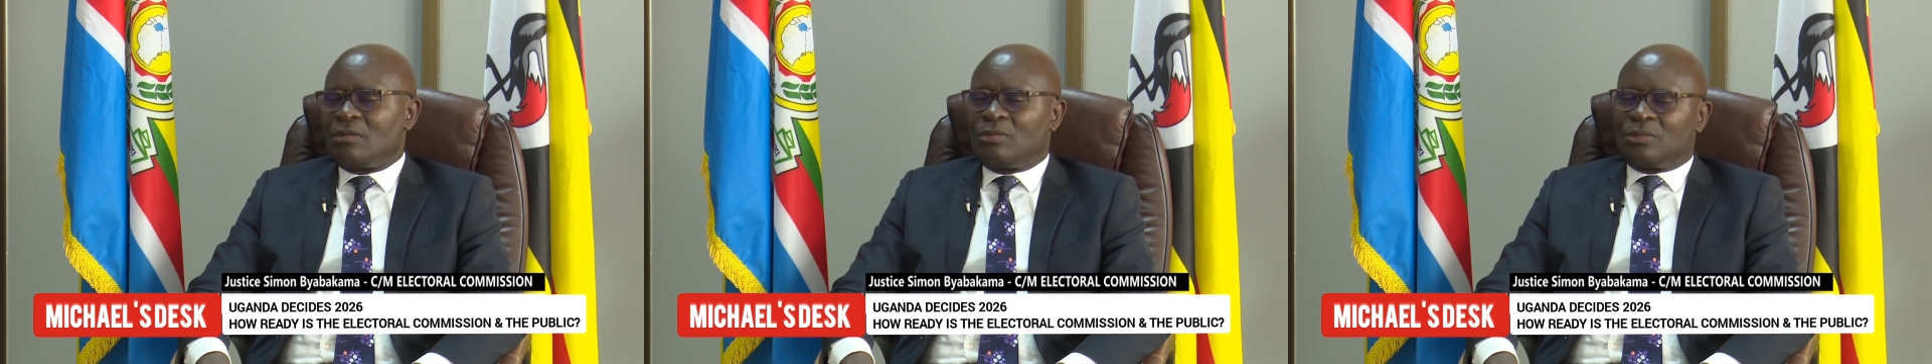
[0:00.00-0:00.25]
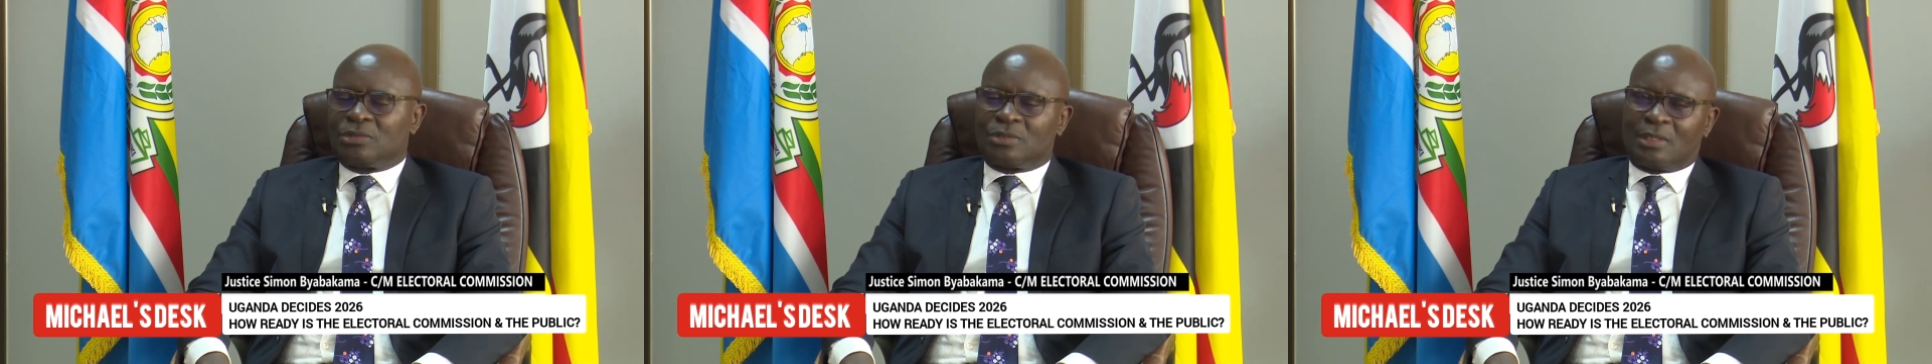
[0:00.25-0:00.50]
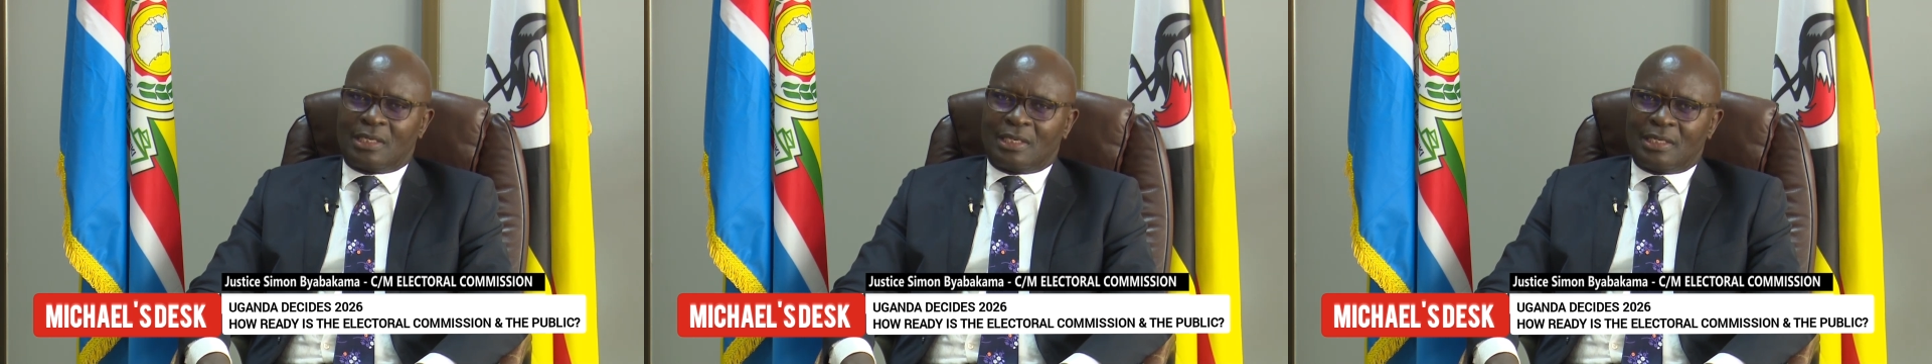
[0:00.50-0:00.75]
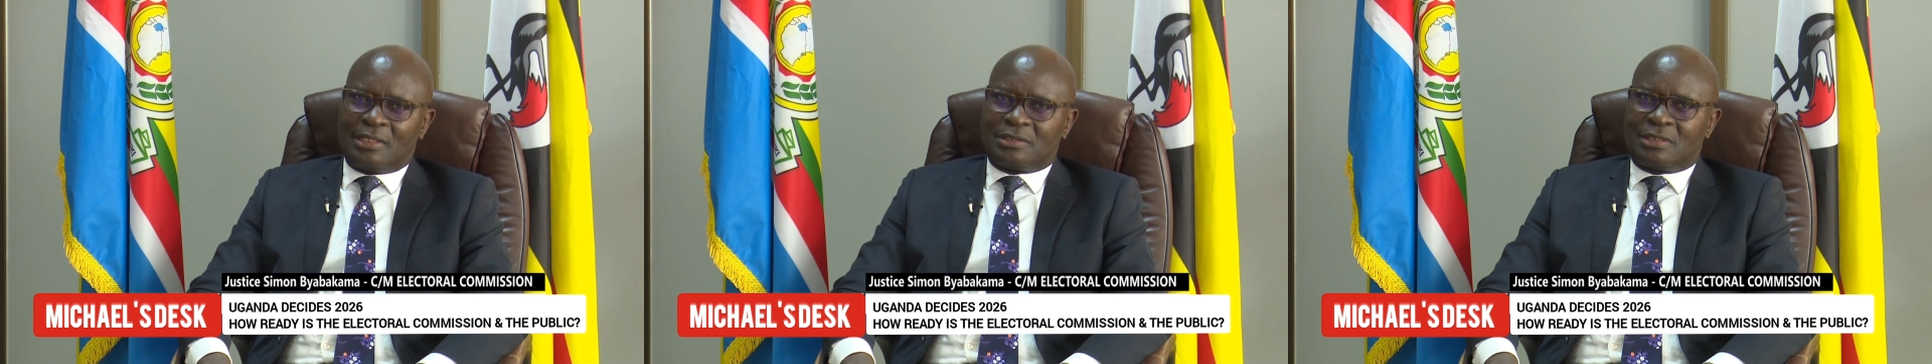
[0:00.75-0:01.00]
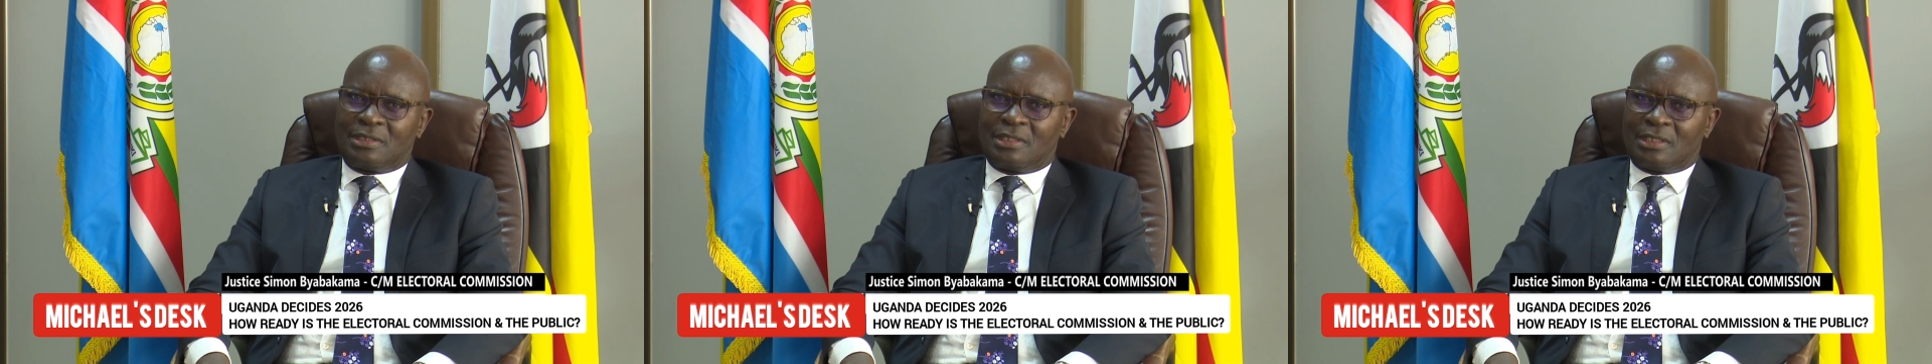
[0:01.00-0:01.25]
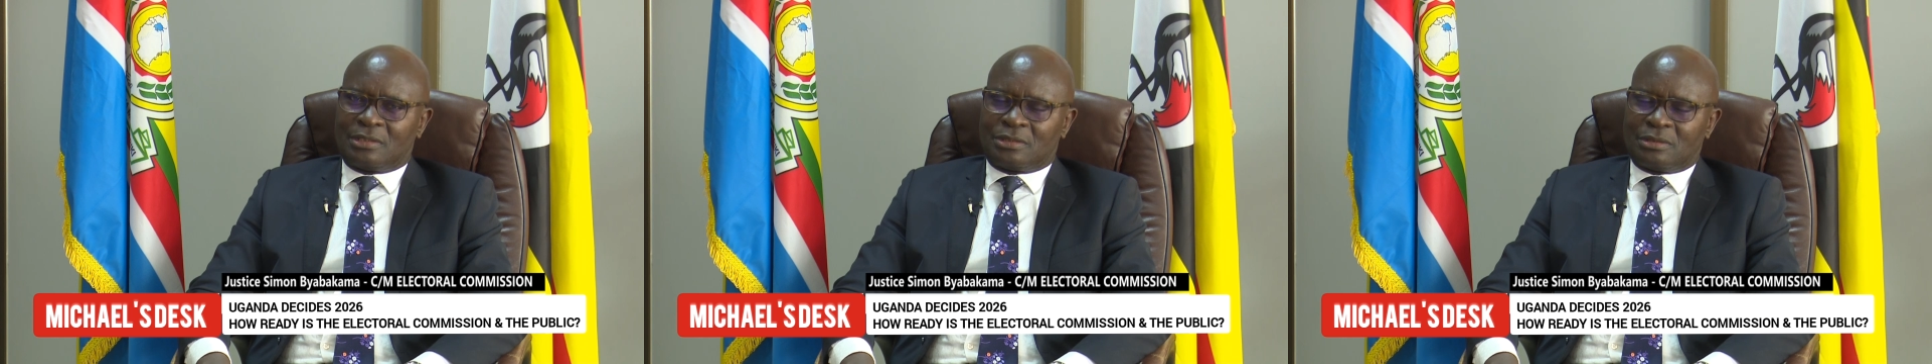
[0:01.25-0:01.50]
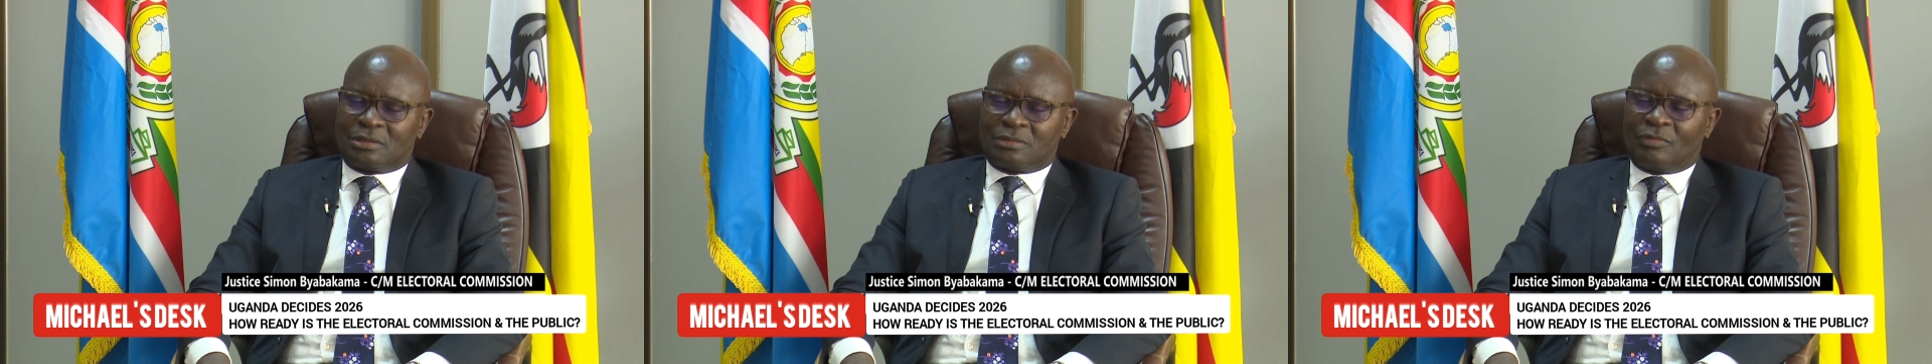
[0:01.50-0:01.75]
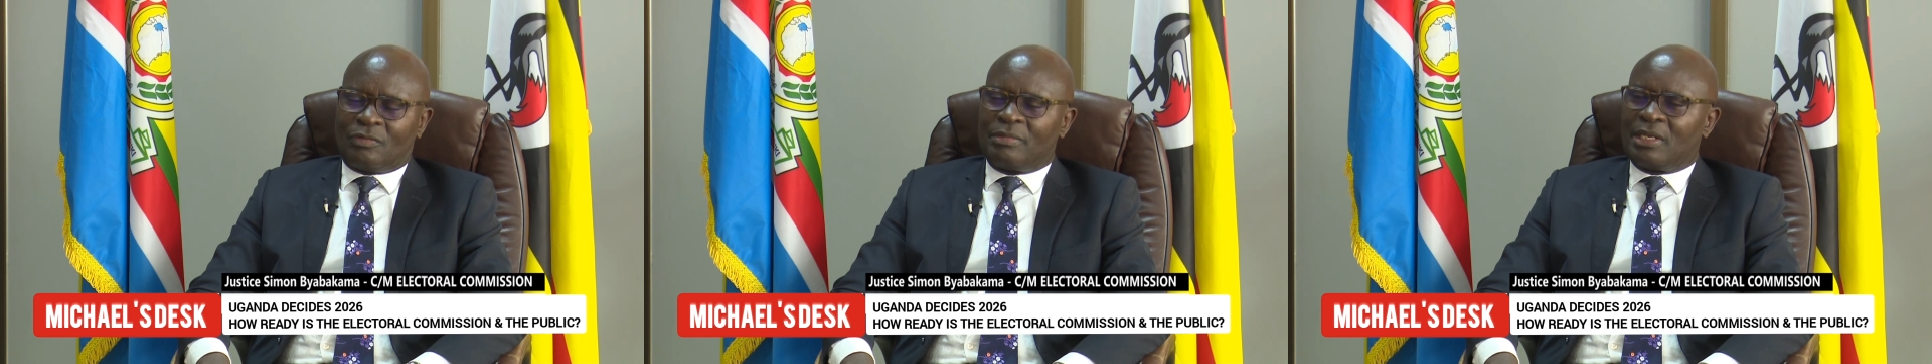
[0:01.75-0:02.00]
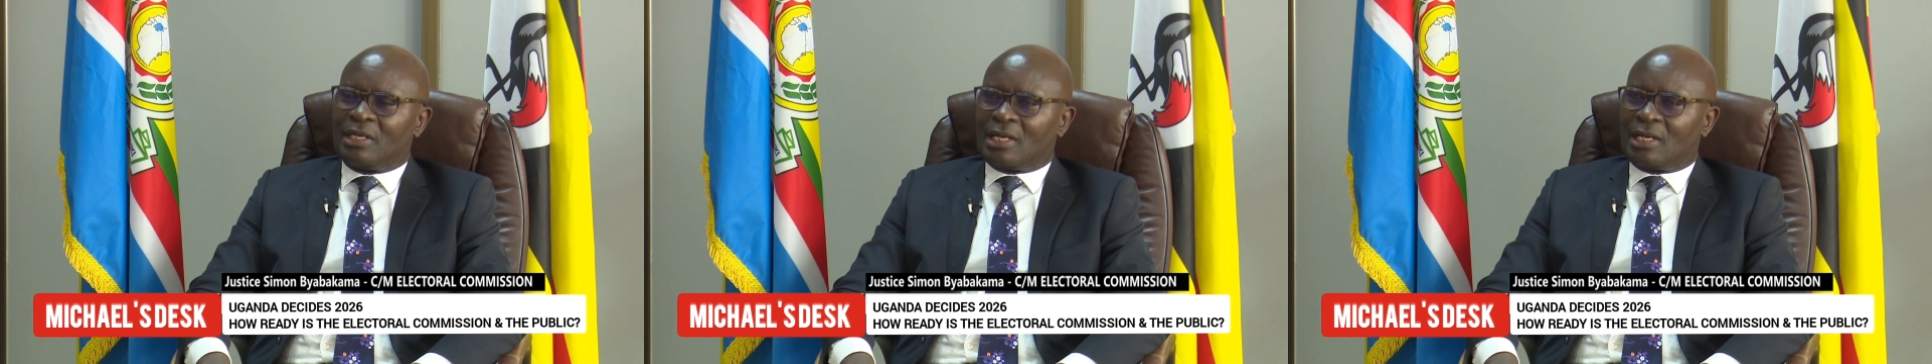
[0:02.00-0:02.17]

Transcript: We also organized elections for women